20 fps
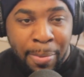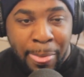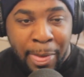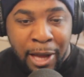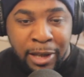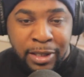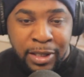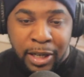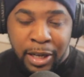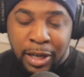
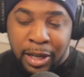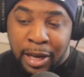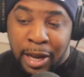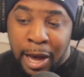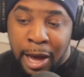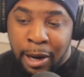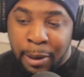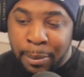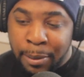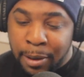I seen a
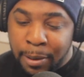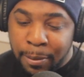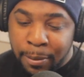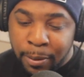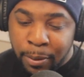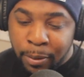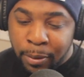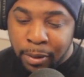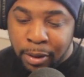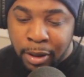lot of
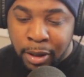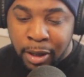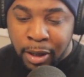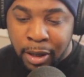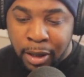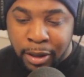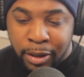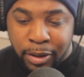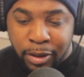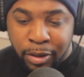people
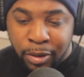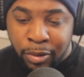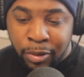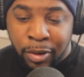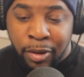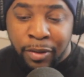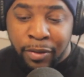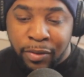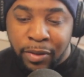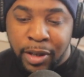
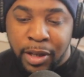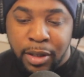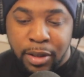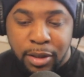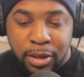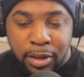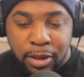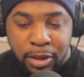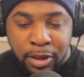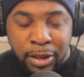throw
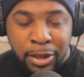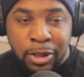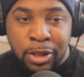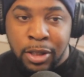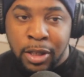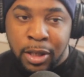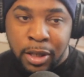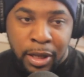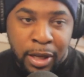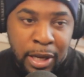events
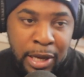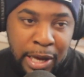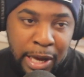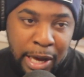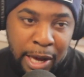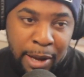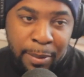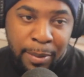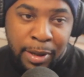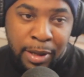this year in
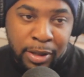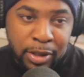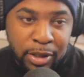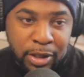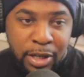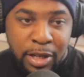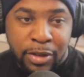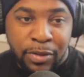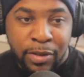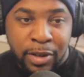Hammond
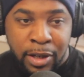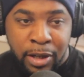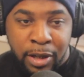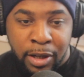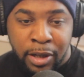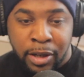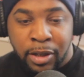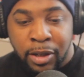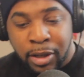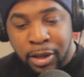just
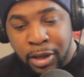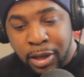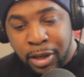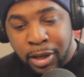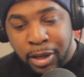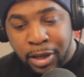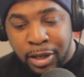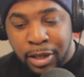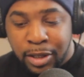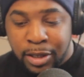for
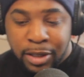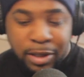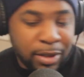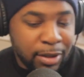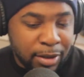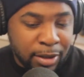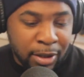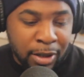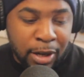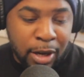because
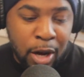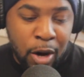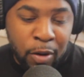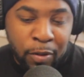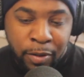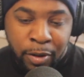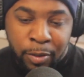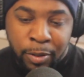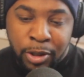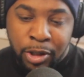the
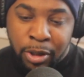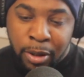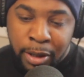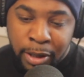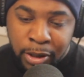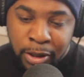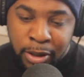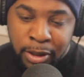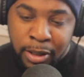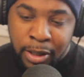COVID
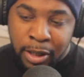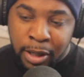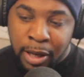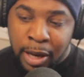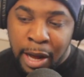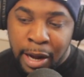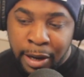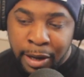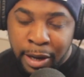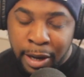restrictions and the
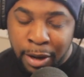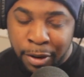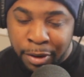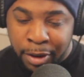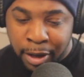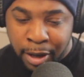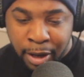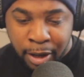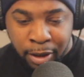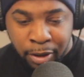lockdown
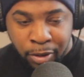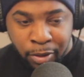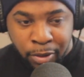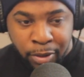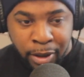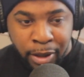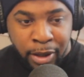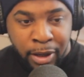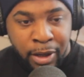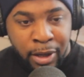in
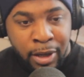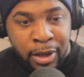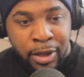Illinois.